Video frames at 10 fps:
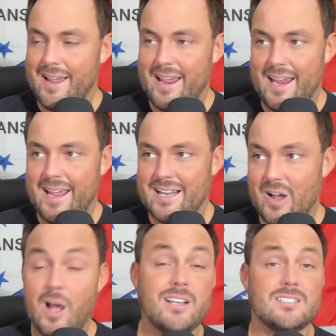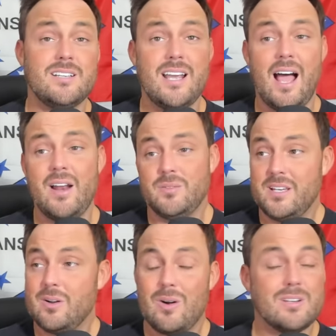And honestly, I don't
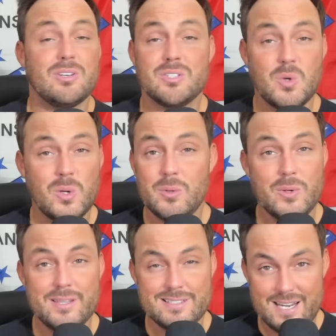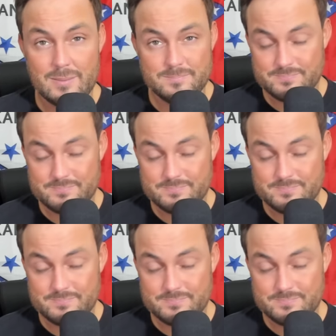think Arkansas is going to win this game.